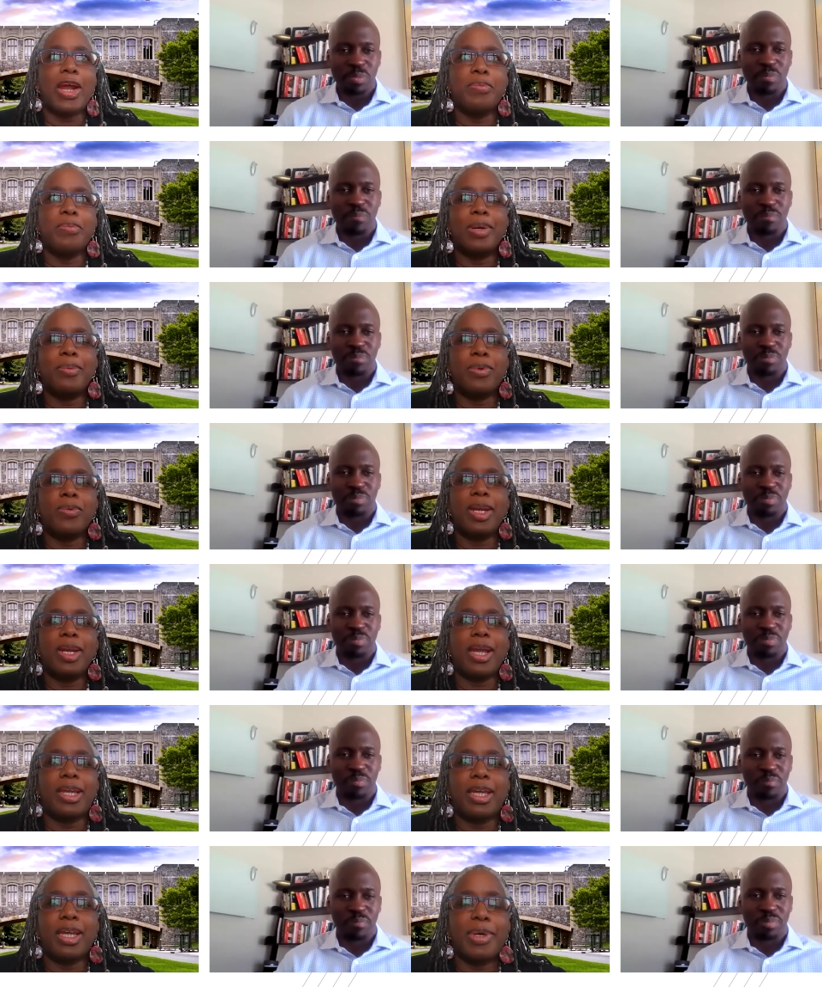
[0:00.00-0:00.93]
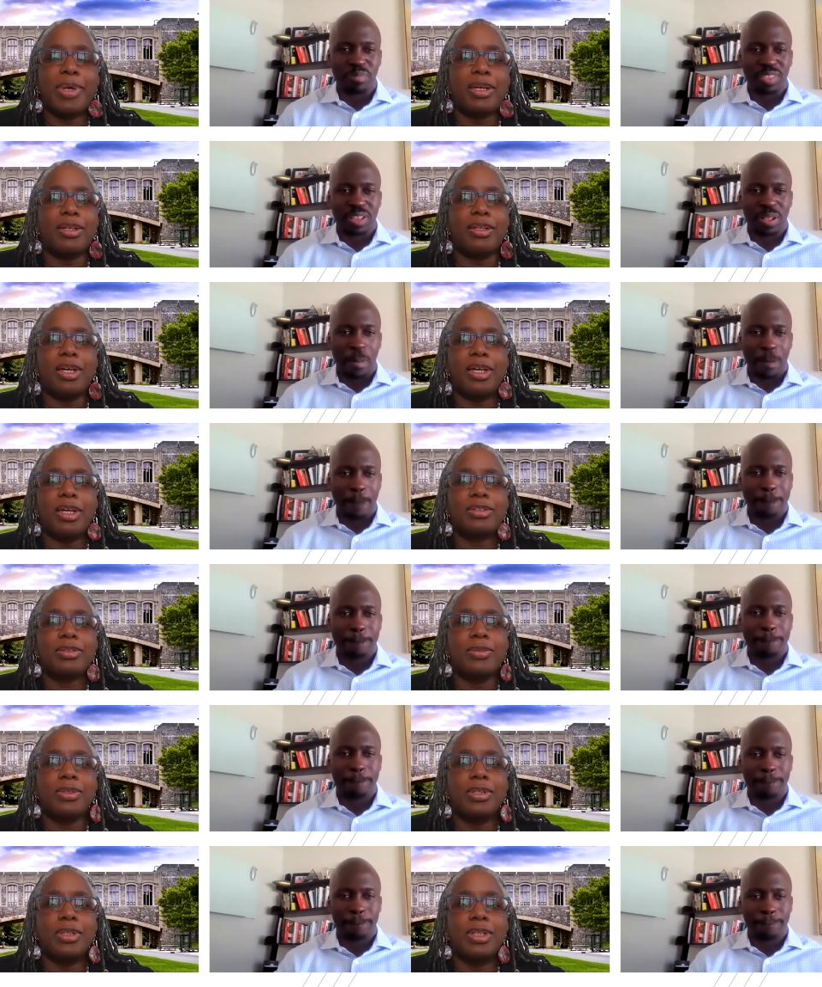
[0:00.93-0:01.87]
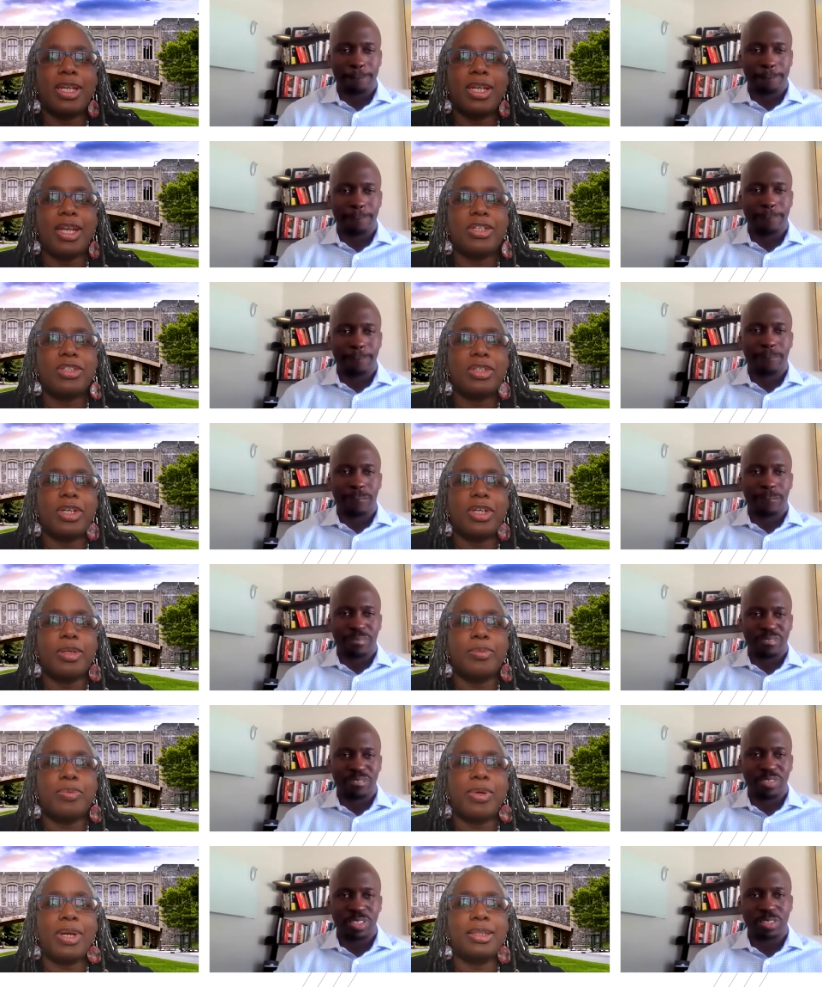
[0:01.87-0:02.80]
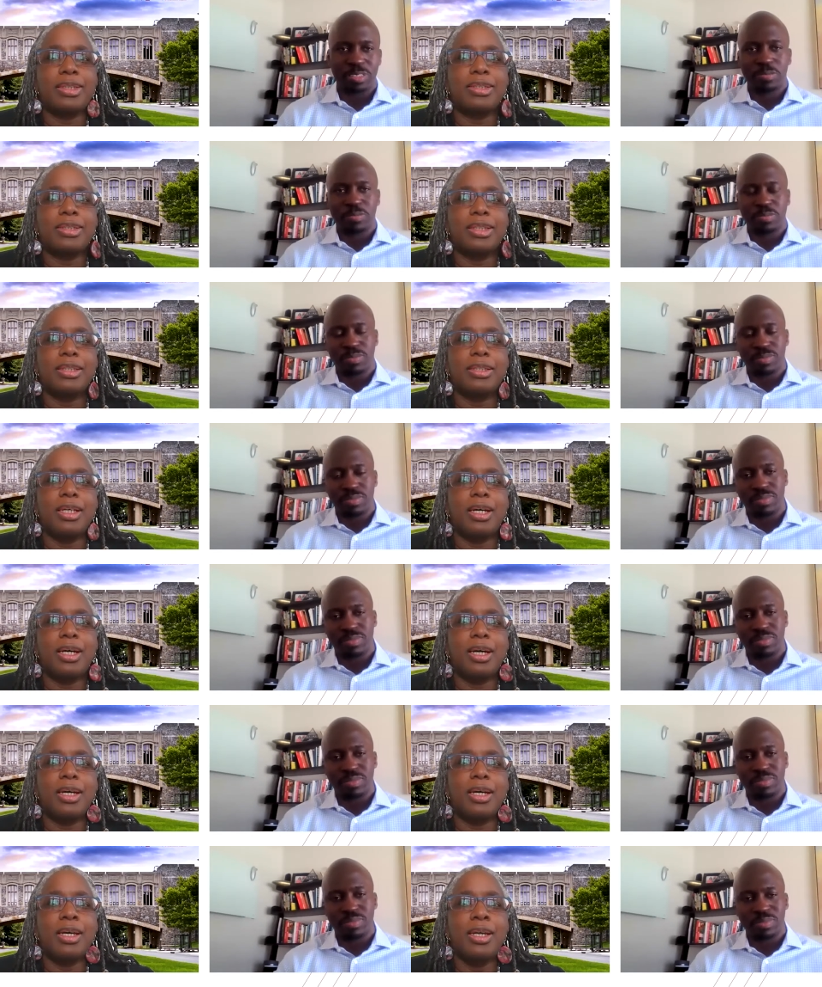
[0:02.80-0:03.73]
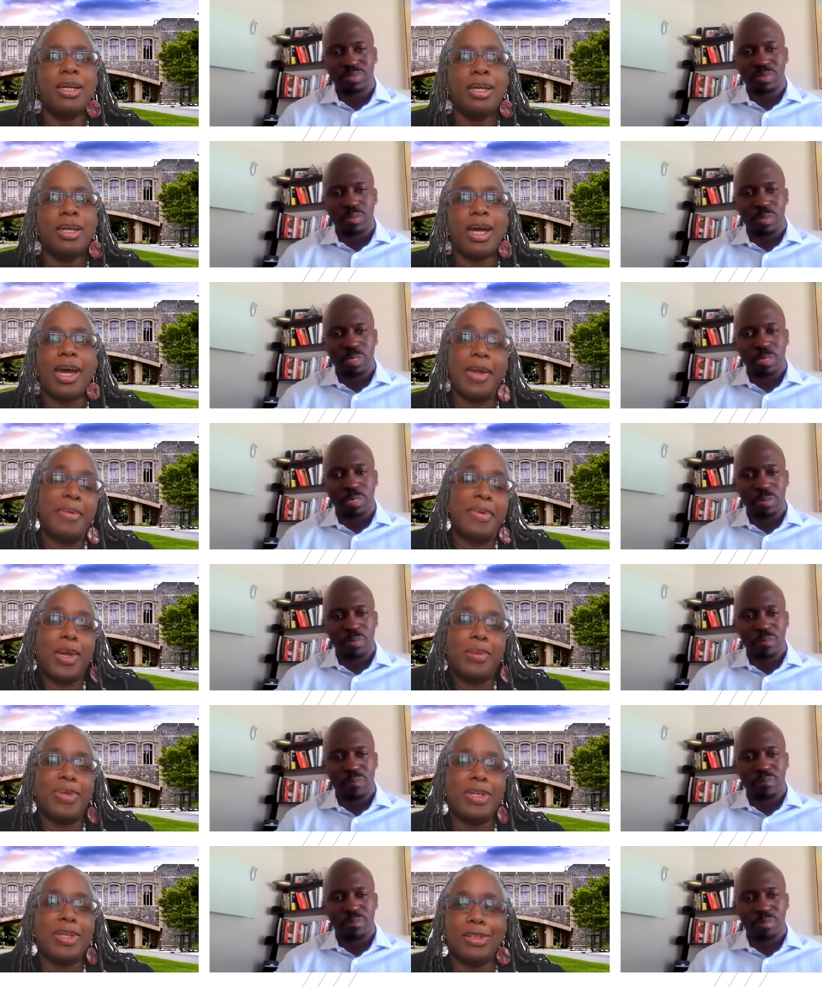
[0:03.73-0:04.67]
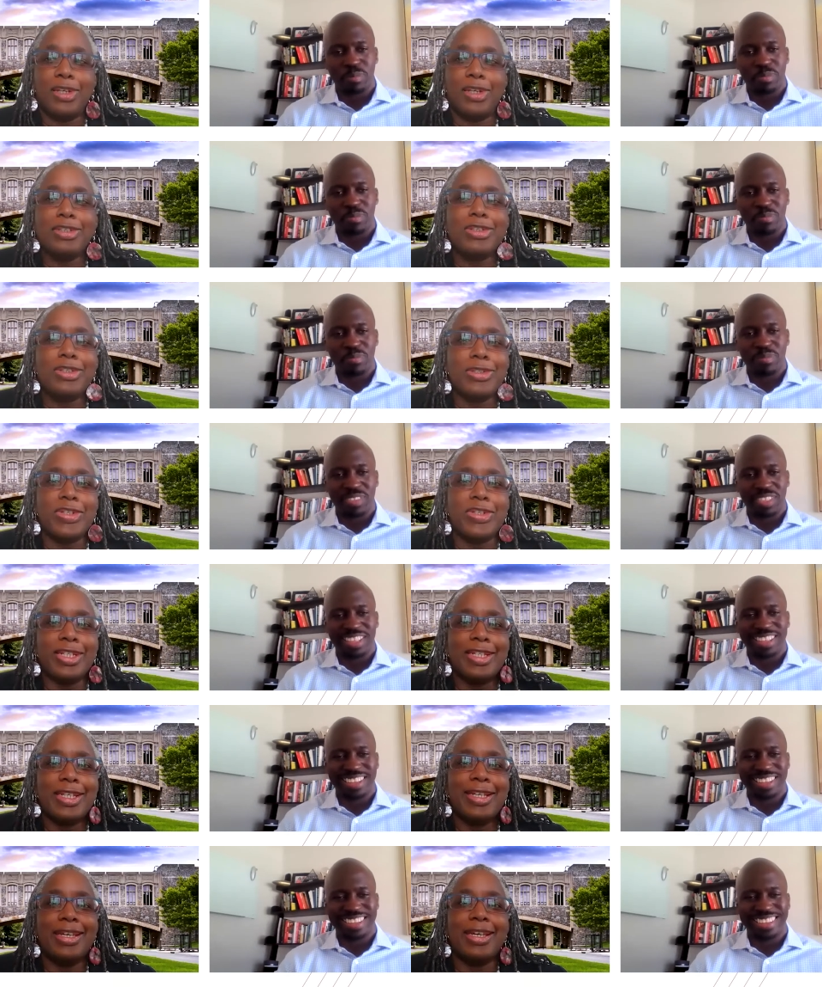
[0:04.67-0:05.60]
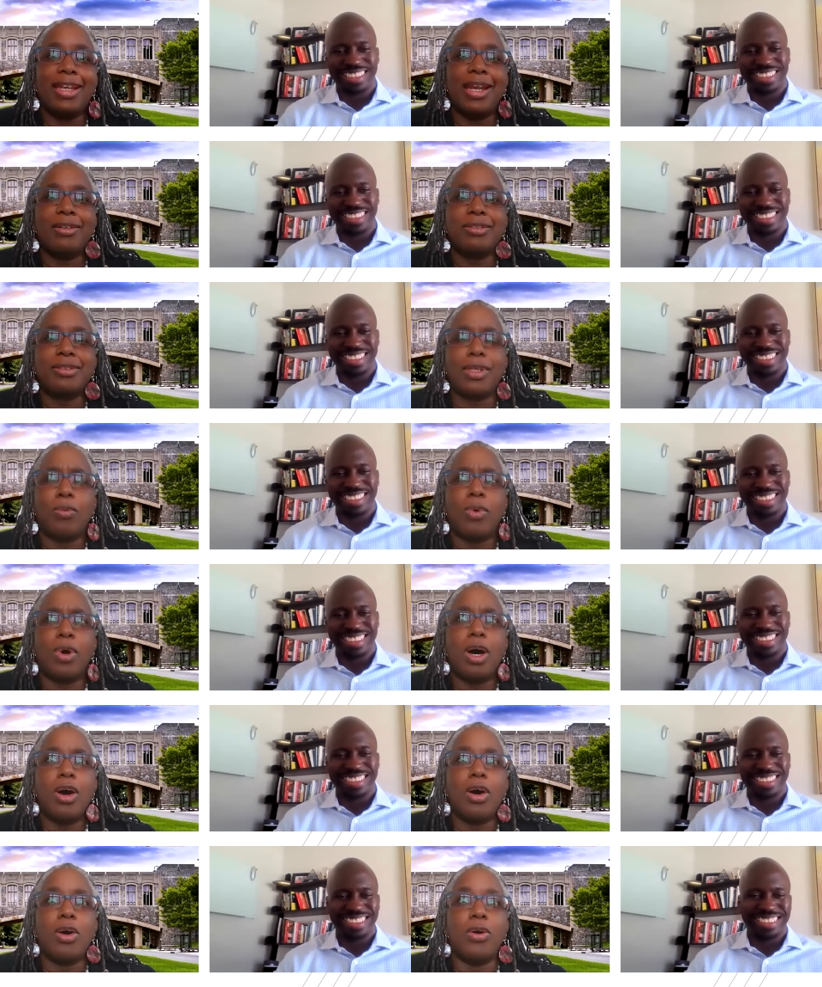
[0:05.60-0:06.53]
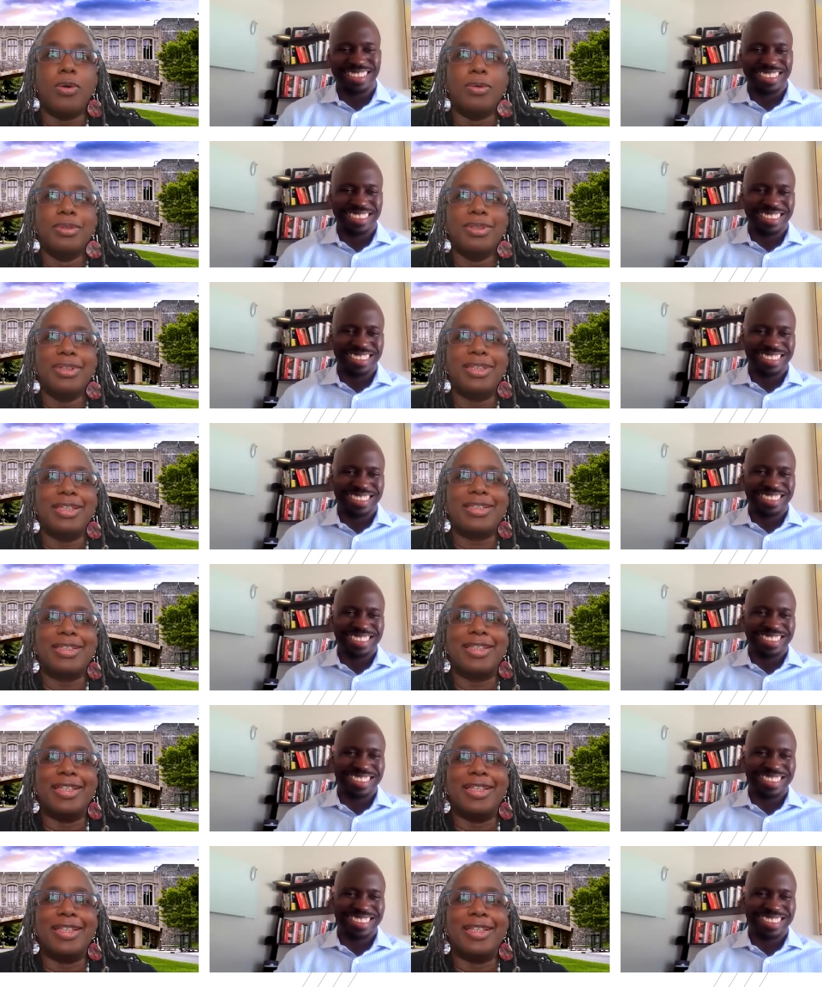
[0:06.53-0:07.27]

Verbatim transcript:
Speaker 1: remember when I came out of law school and I started practicing law. I mean, I've been a law student. I was like, whoa, this,